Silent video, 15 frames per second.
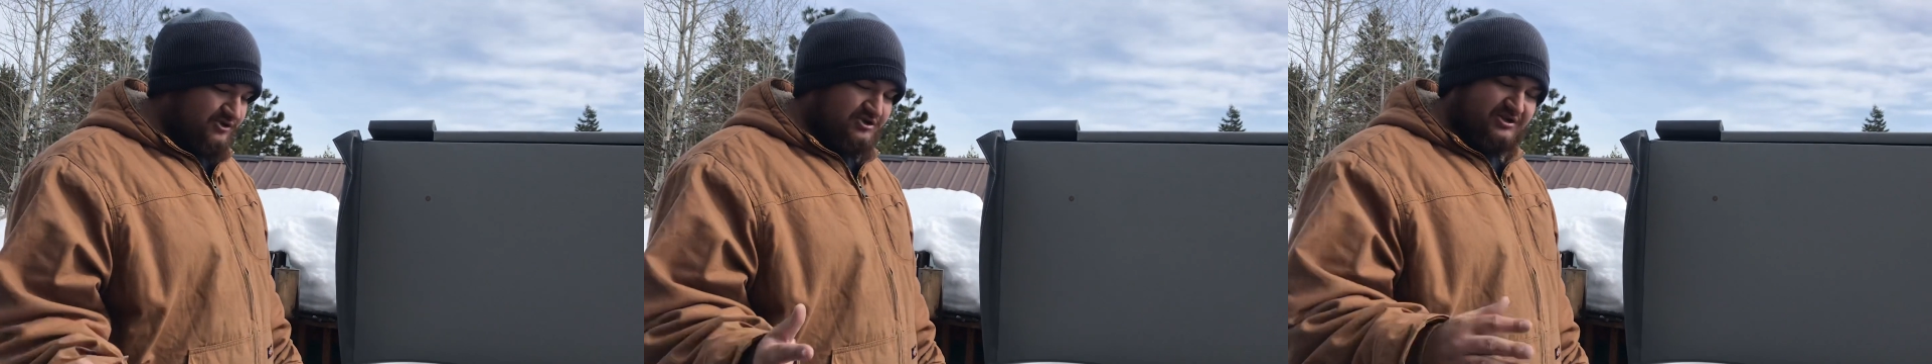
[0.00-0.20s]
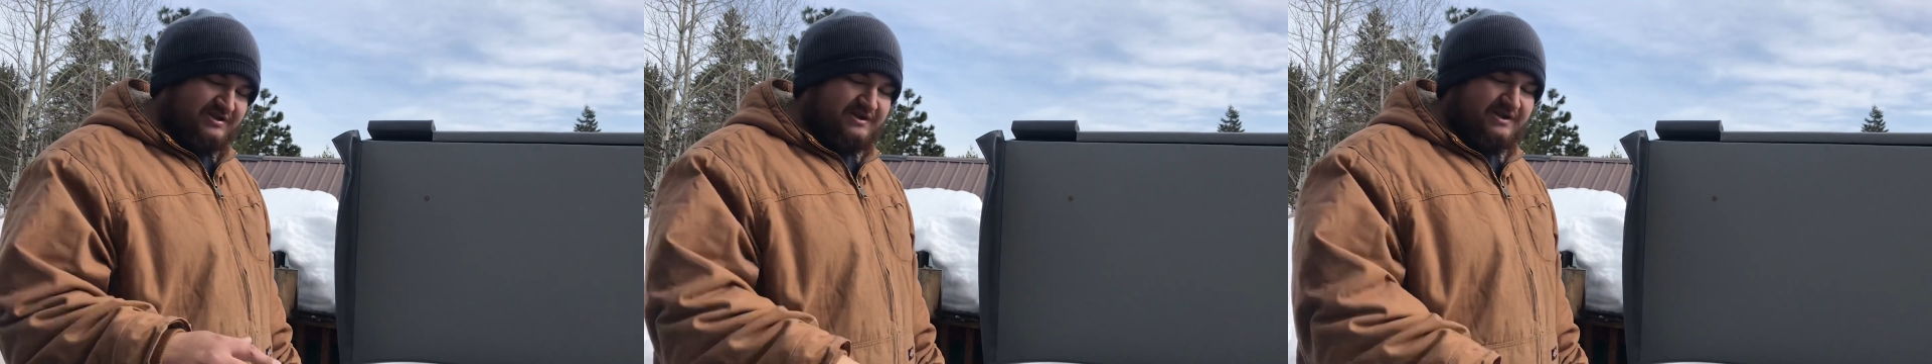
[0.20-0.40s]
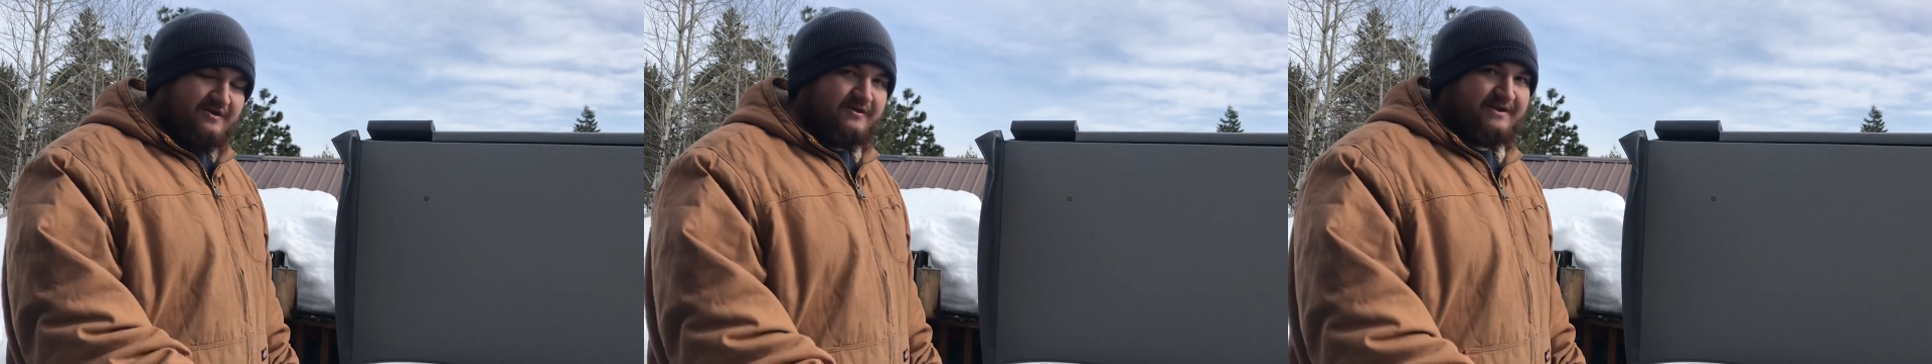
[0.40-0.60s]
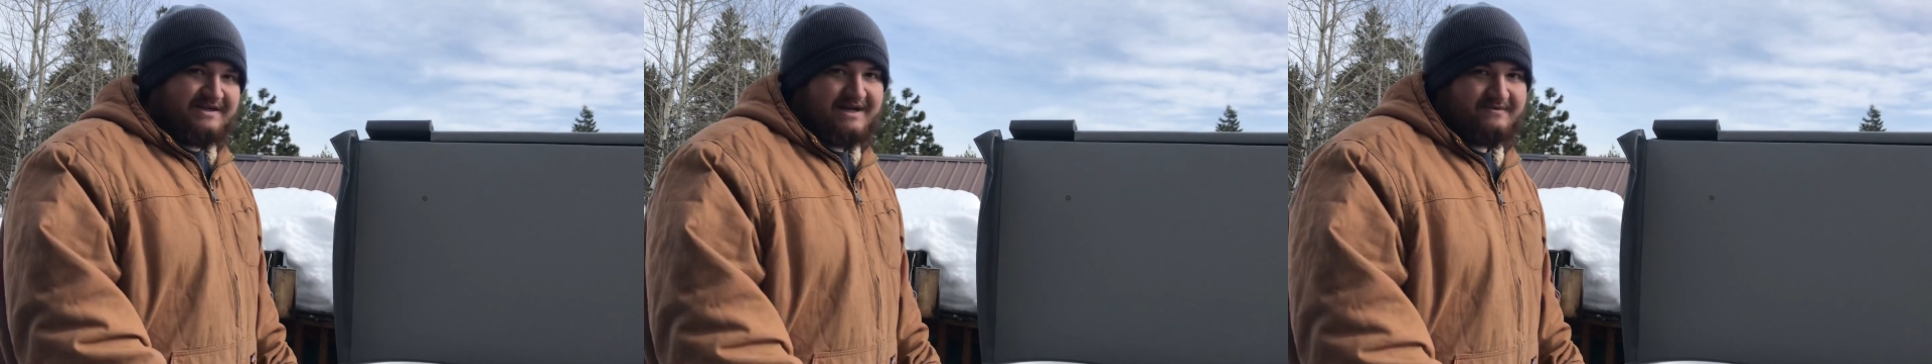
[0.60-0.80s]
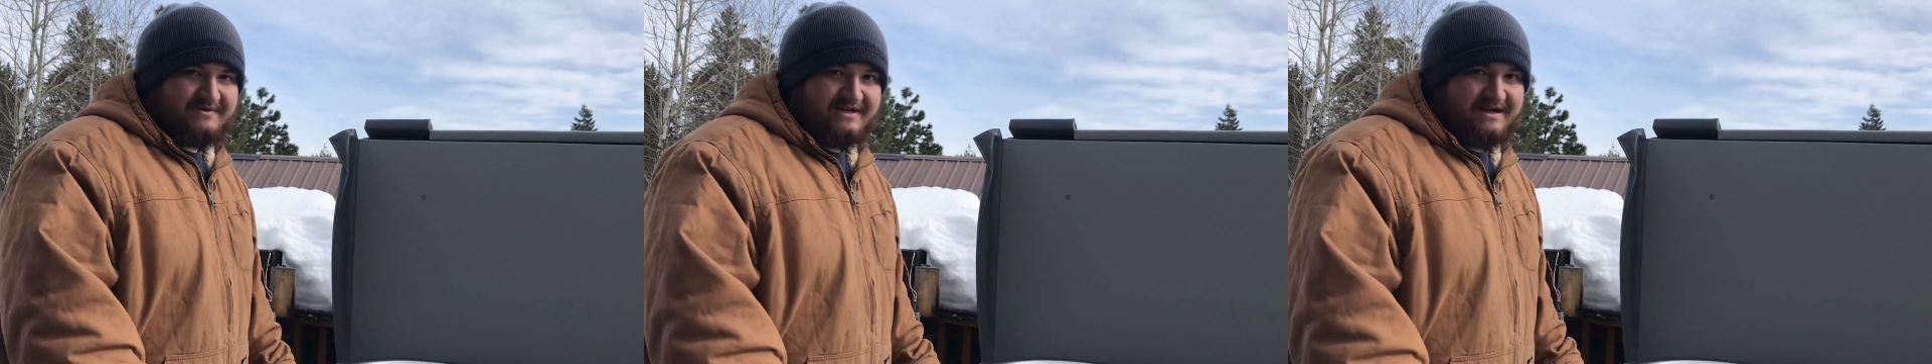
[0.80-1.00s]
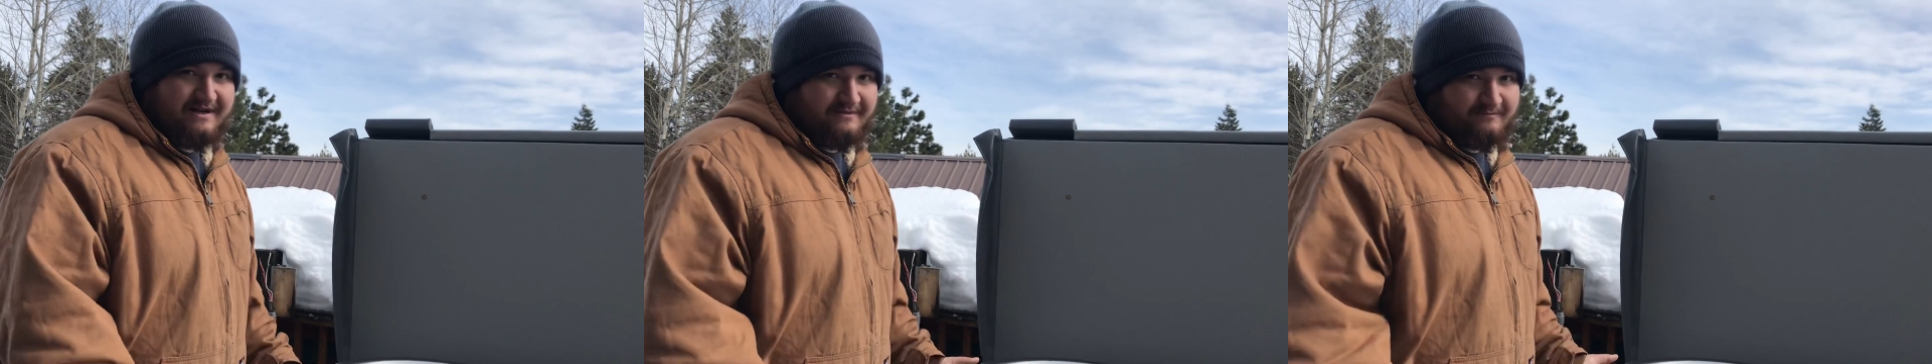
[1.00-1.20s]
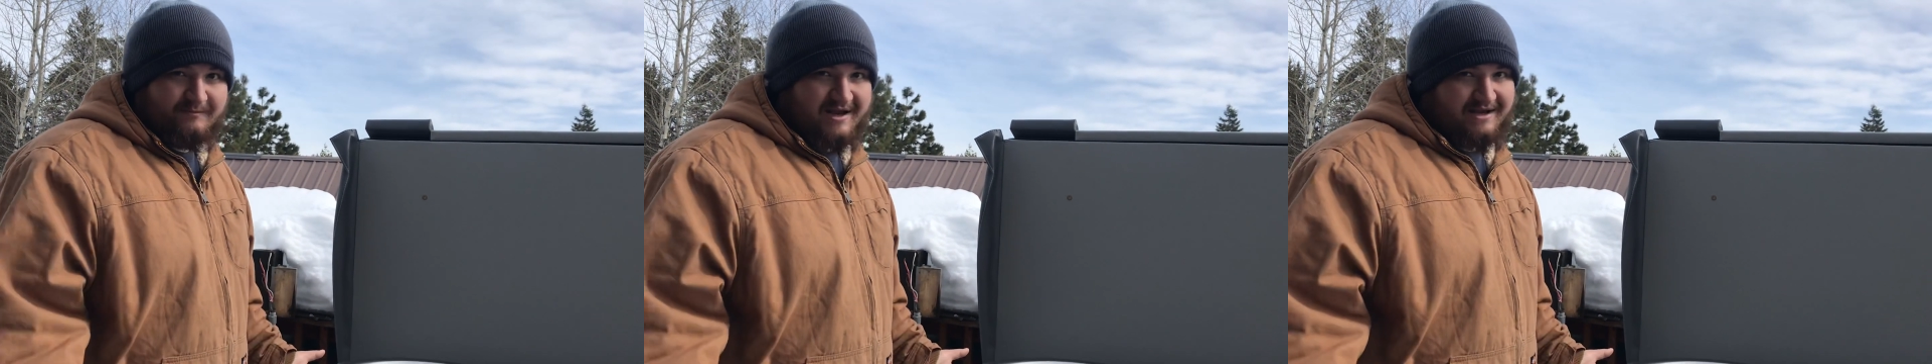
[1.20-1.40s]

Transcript: are just the only times that I